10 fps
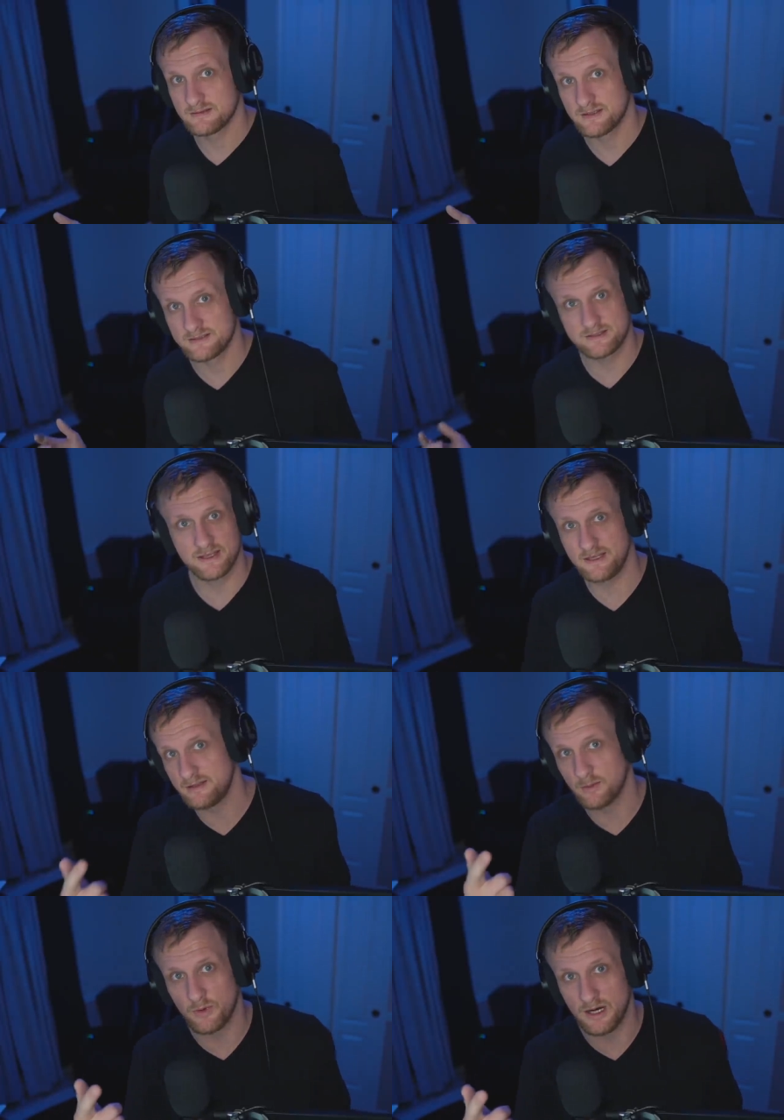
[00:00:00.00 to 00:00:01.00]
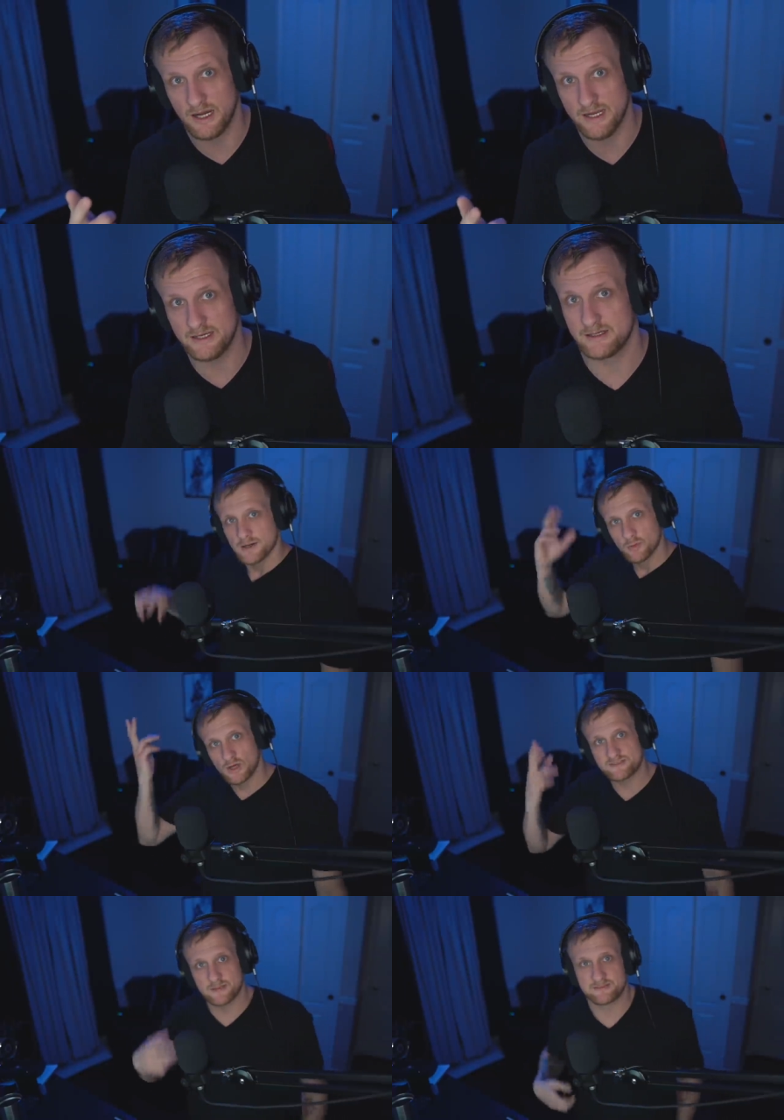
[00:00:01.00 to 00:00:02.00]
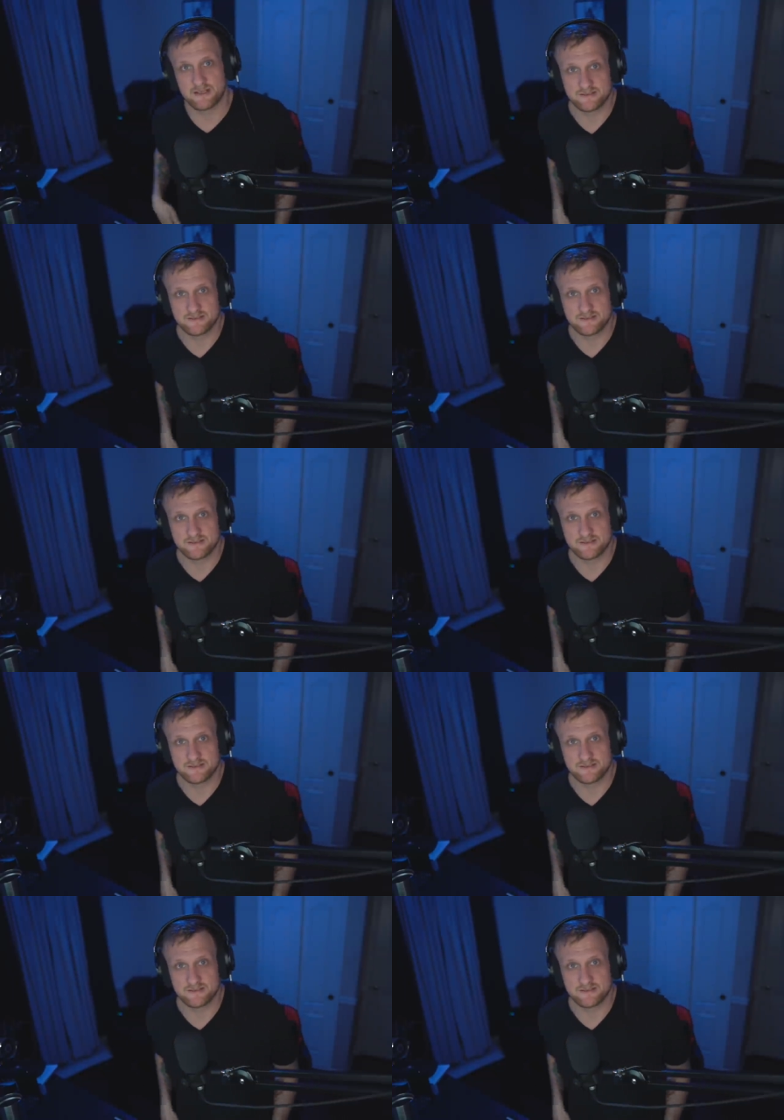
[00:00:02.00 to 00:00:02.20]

Let's get into why. What's up, sons?